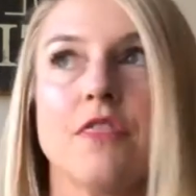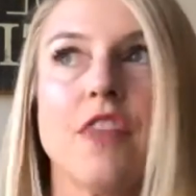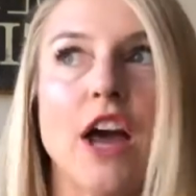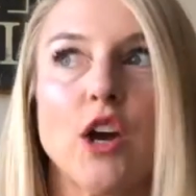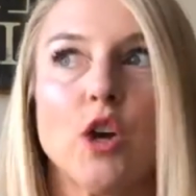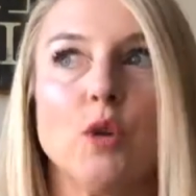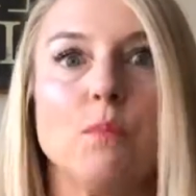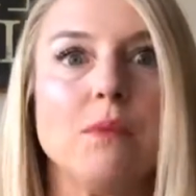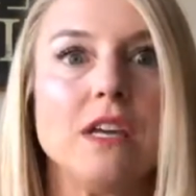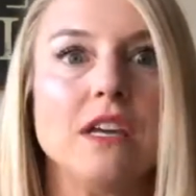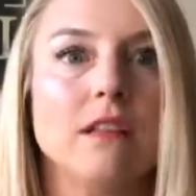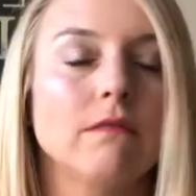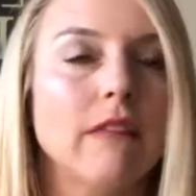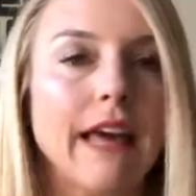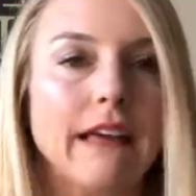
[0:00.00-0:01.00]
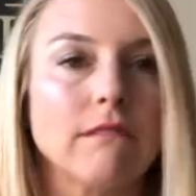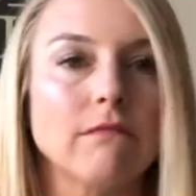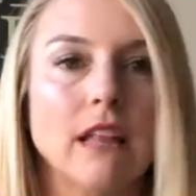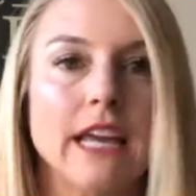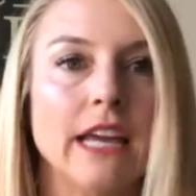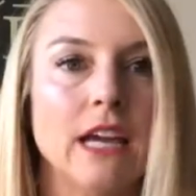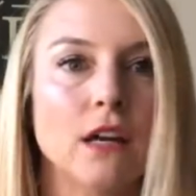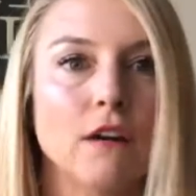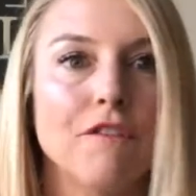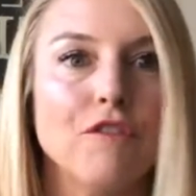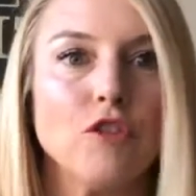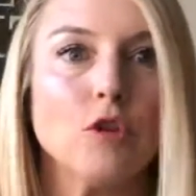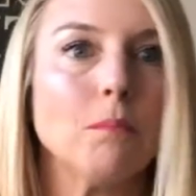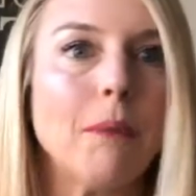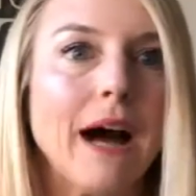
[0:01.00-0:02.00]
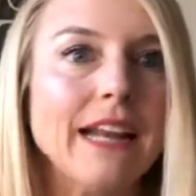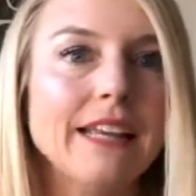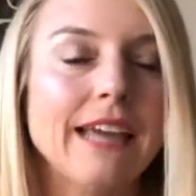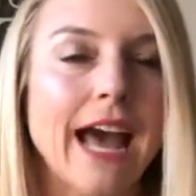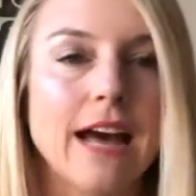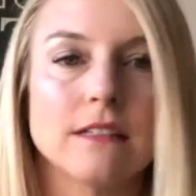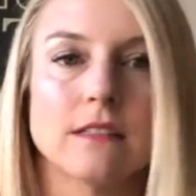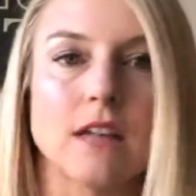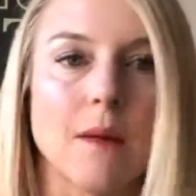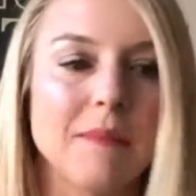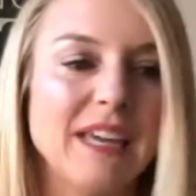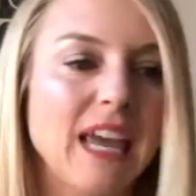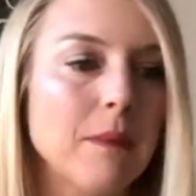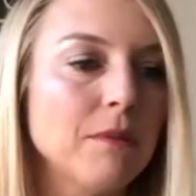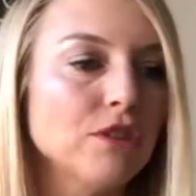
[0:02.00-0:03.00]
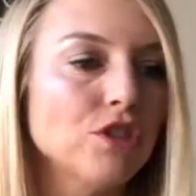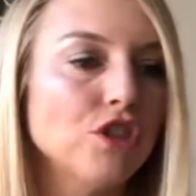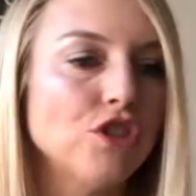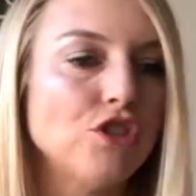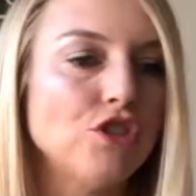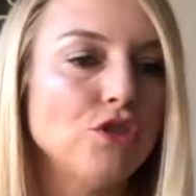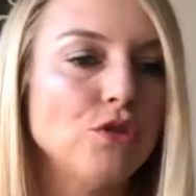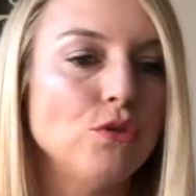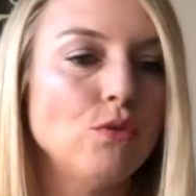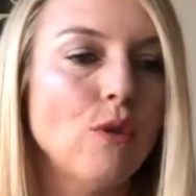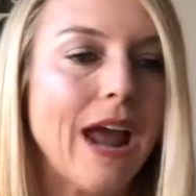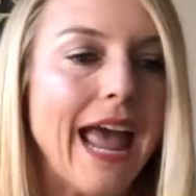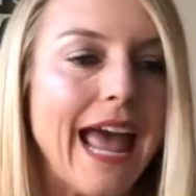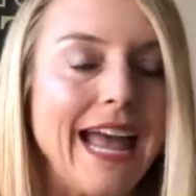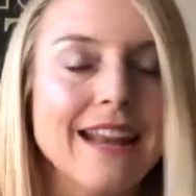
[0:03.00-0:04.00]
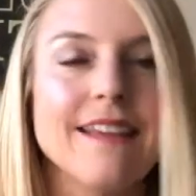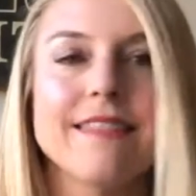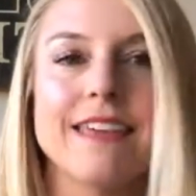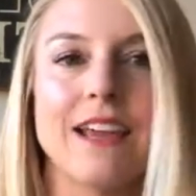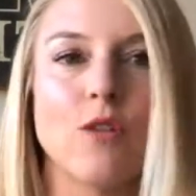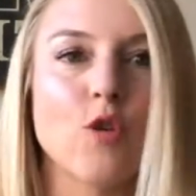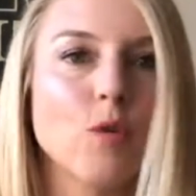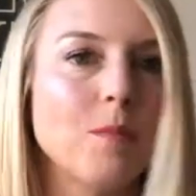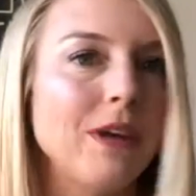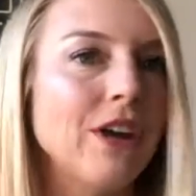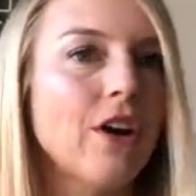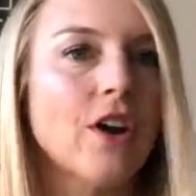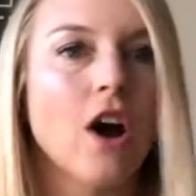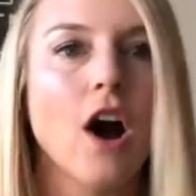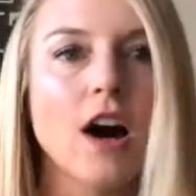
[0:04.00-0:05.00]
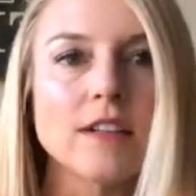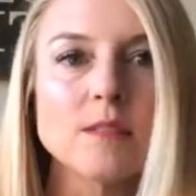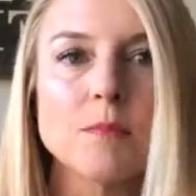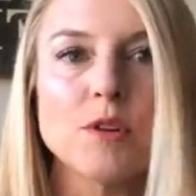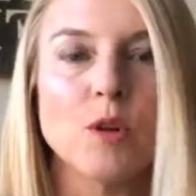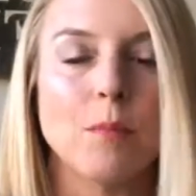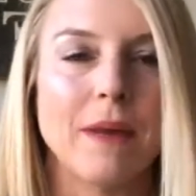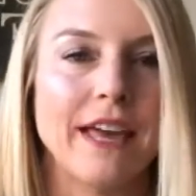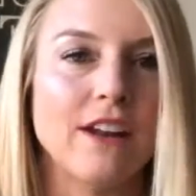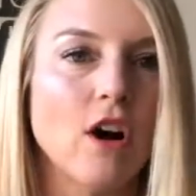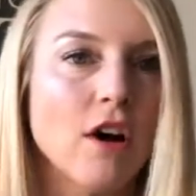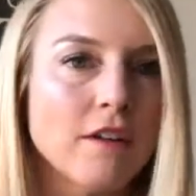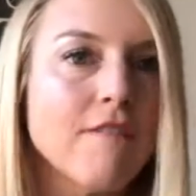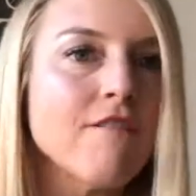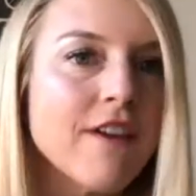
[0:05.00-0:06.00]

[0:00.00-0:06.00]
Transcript: That could be like laying in a full body cast, not being able to do anything, or being on a hospital bed on a